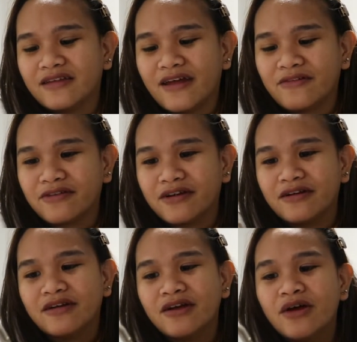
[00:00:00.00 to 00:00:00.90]

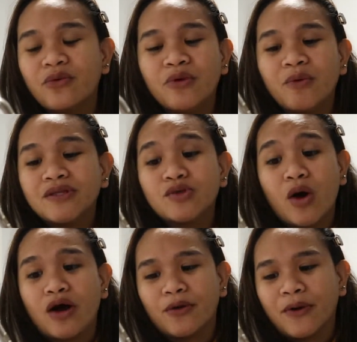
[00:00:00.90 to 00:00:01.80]
ever. We went to
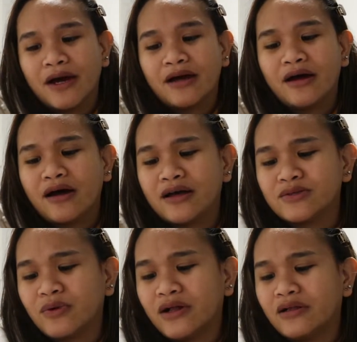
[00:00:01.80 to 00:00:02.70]
Ottawa as
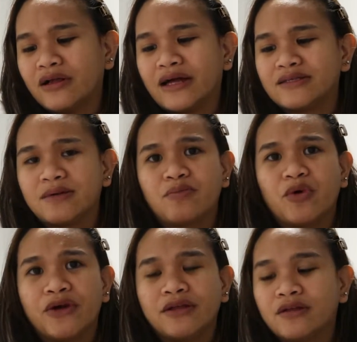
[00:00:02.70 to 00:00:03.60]
well at some
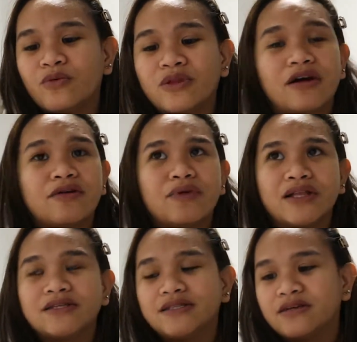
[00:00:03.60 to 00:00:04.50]
point with our
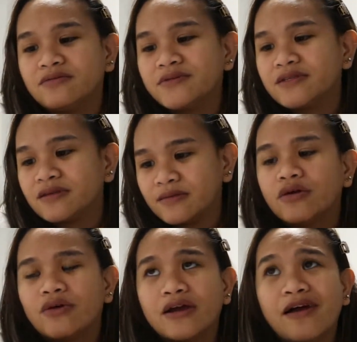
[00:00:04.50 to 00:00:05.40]
relatives.
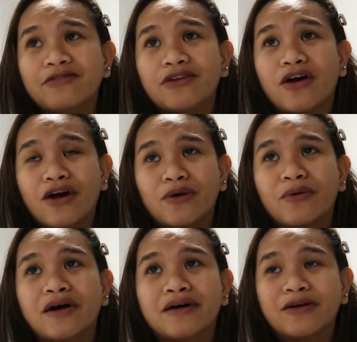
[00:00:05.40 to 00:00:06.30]
Right after
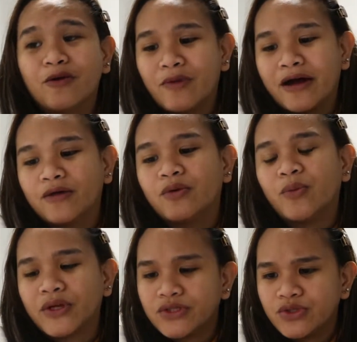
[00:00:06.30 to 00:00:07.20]
Ottawa and Quebec, we
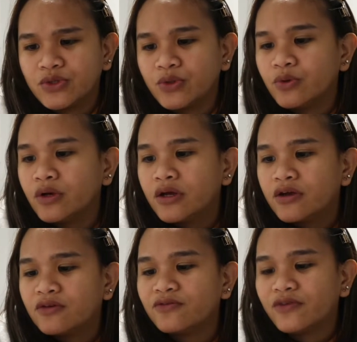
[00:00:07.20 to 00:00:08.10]
went to
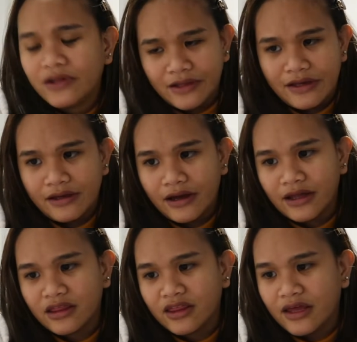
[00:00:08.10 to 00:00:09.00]
Philly, I
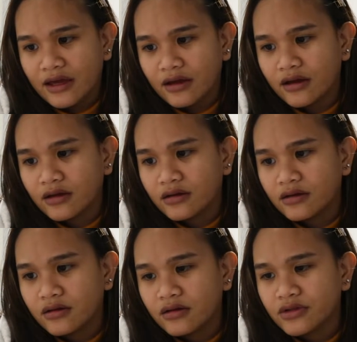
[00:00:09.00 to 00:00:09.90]
think,
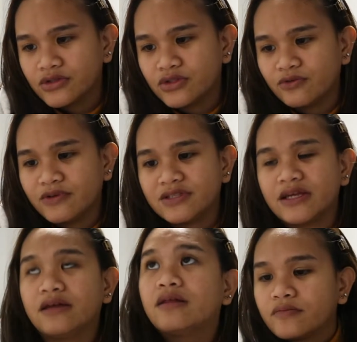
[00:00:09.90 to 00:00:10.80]
to
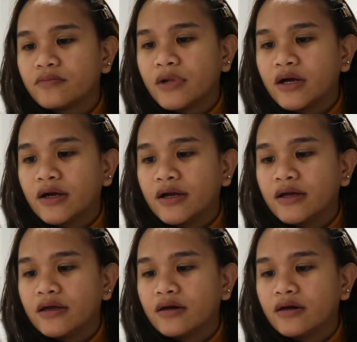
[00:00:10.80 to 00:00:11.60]
visit my